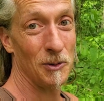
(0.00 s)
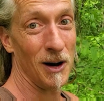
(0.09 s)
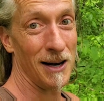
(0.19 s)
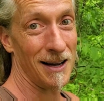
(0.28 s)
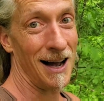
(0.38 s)

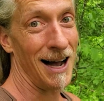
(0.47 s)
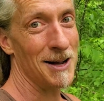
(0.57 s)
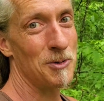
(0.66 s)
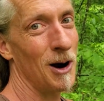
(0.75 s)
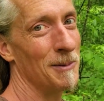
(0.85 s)
one,
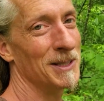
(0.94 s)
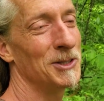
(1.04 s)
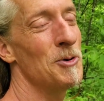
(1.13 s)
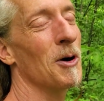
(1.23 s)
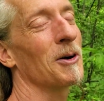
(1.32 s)
I
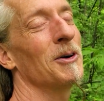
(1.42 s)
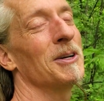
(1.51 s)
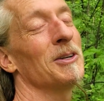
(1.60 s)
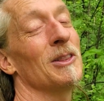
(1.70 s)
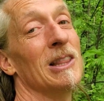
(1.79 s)
promise you are
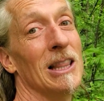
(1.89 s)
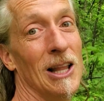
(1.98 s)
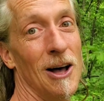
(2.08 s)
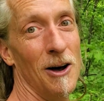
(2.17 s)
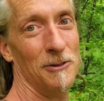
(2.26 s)
going to
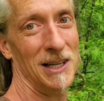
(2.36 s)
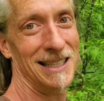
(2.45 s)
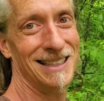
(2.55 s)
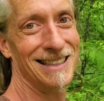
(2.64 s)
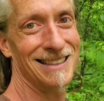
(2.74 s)
love
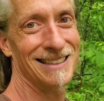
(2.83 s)
it.